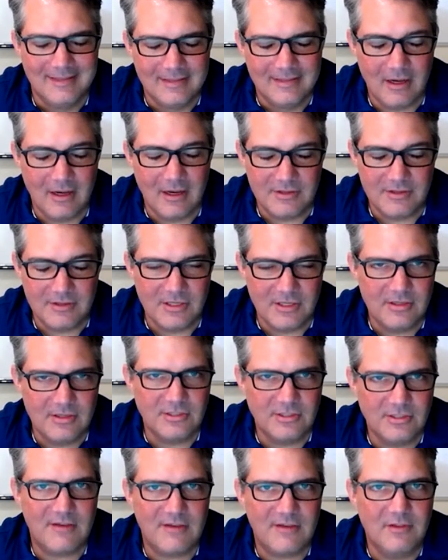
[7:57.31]
No, there,
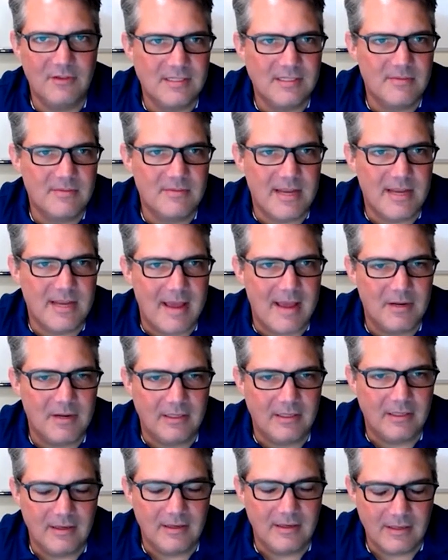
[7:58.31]
there's definitely something
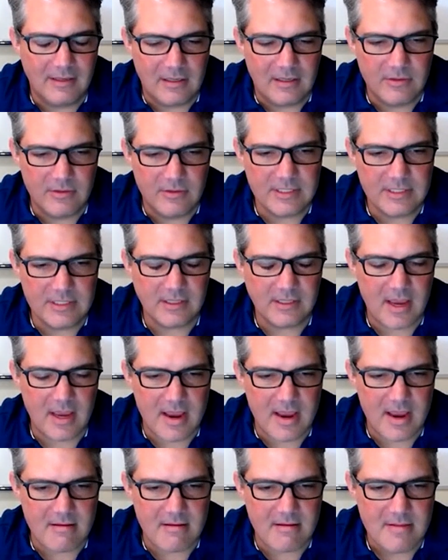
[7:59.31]
happening there. You know, it's
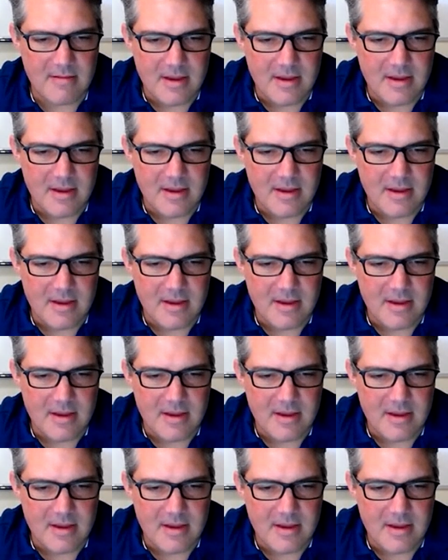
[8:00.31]
a,